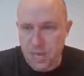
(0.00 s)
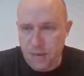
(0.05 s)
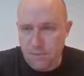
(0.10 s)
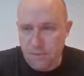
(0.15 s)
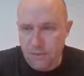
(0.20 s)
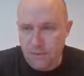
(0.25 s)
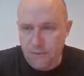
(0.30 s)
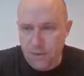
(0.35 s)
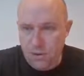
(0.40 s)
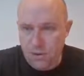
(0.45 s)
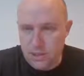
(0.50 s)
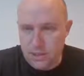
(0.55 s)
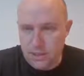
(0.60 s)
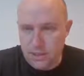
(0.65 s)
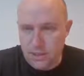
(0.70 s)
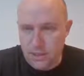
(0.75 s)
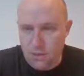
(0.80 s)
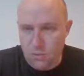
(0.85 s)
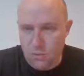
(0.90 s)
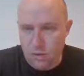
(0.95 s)
But focus
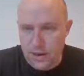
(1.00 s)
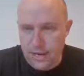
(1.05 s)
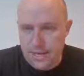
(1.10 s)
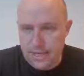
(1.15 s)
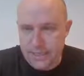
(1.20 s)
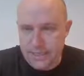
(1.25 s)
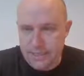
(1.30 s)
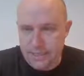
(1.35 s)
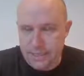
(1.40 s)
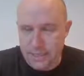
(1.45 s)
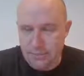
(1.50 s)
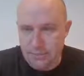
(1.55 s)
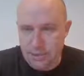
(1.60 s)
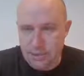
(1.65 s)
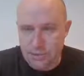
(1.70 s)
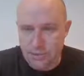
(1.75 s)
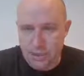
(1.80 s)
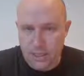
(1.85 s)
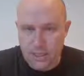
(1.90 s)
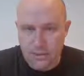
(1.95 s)
on that y-intercept
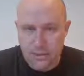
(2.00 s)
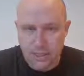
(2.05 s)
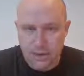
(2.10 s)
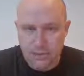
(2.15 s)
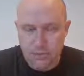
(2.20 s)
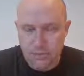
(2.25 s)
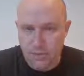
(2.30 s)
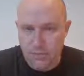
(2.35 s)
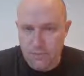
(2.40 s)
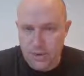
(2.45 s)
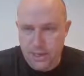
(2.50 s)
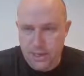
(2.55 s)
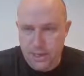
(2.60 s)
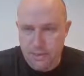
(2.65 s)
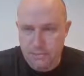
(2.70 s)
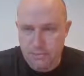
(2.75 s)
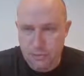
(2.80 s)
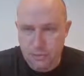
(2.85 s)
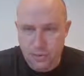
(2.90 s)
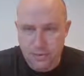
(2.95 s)
as well. That will be really
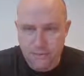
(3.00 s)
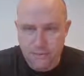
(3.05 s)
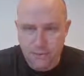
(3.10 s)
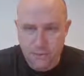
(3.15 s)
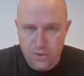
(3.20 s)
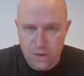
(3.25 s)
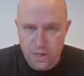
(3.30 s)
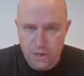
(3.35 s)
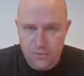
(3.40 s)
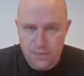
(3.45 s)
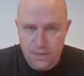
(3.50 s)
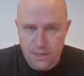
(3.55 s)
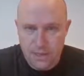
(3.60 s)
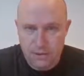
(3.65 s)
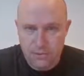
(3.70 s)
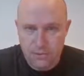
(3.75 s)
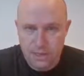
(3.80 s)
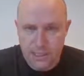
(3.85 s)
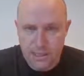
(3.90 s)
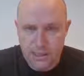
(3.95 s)
important for you.
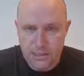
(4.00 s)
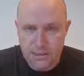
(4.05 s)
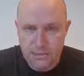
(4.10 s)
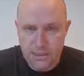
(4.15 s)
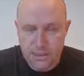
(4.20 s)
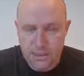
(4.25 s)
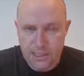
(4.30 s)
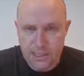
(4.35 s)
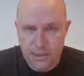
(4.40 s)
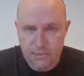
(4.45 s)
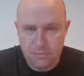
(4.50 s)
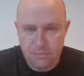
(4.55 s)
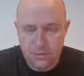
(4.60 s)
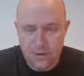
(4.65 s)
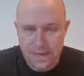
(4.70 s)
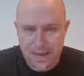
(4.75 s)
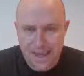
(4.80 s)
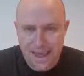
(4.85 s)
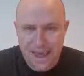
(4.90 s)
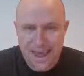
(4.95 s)
That will tell you this number
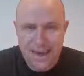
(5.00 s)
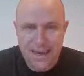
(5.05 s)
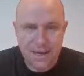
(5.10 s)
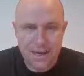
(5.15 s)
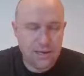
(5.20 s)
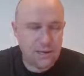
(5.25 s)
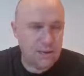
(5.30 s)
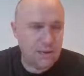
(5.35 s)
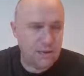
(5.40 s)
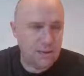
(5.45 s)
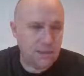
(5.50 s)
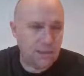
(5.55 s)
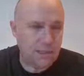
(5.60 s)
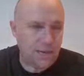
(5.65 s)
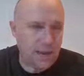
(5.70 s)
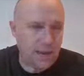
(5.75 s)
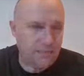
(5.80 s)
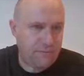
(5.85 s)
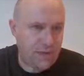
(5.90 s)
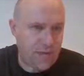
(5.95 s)
at the end that
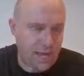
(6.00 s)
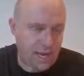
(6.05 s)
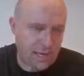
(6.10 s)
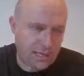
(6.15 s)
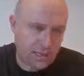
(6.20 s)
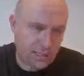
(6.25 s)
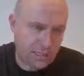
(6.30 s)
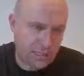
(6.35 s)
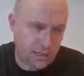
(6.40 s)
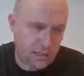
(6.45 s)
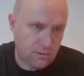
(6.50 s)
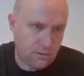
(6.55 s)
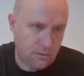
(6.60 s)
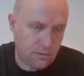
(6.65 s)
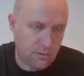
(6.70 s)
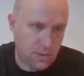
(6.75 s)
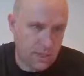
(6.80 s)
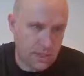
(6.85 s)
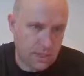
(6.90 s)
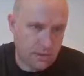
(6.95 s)
doesn't have the x that
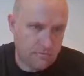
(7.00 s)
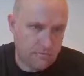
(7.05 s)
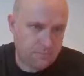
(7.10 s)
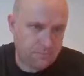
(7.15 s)
goes with it.